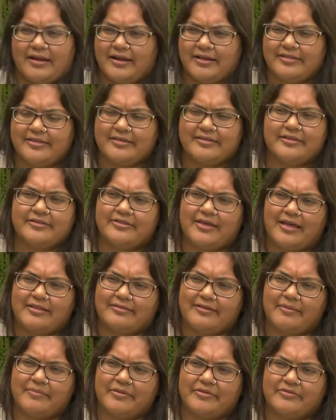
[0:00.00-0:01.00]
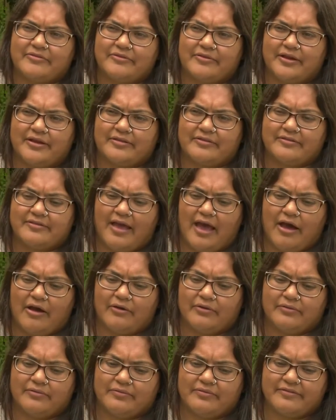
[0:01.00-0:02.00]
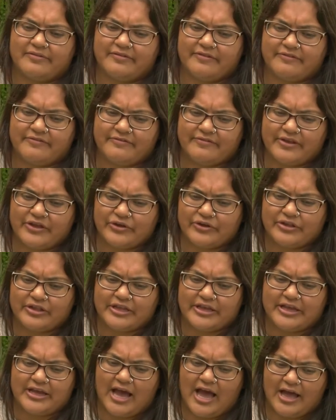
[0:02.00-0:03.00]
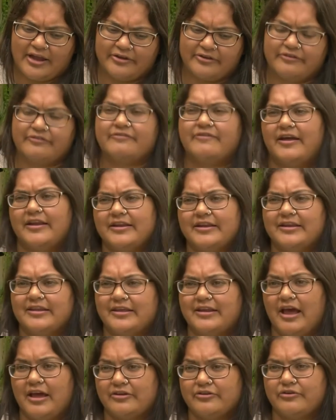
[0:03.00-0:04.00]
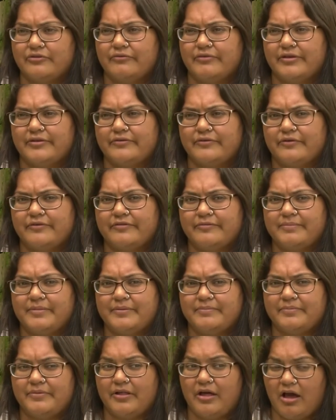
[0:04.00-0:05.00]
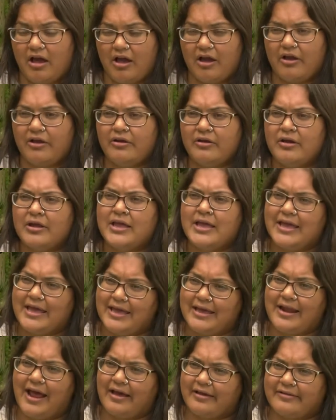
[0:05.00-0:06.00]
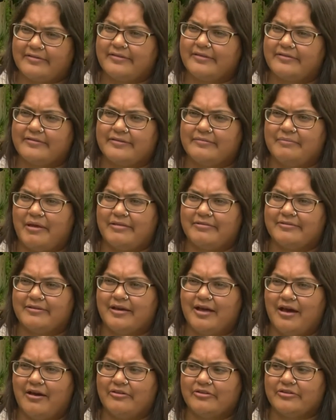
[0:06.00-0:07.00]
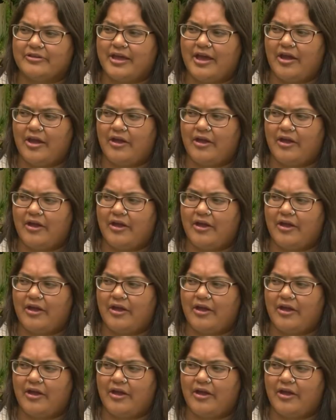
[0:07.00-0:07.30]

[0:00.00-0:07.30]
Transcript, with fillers: And I think that that demonstrates how severely underfunded and under-resourced people are in accessing mental health